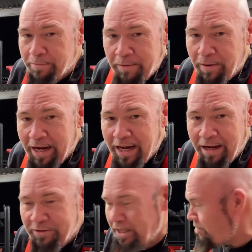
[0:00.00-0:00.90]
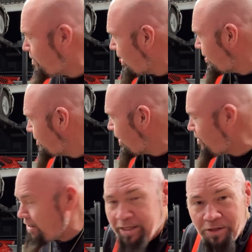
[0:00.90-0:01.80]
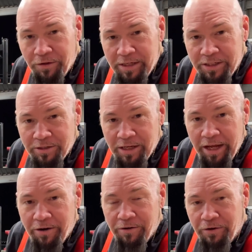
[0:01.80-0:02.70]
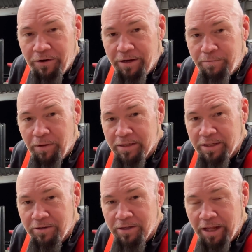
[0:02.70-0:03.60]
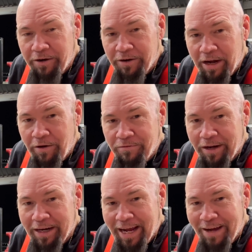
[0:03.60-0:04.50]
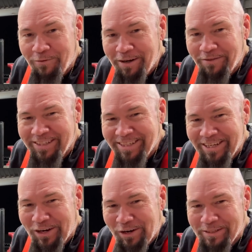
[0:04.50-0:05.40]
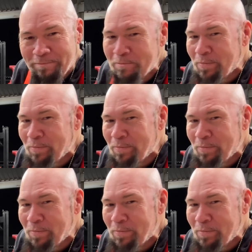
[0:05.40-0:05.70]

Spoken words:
made by IFG, but here it is all these years later, 30 plus years later, and now I finally have one of these kit cars.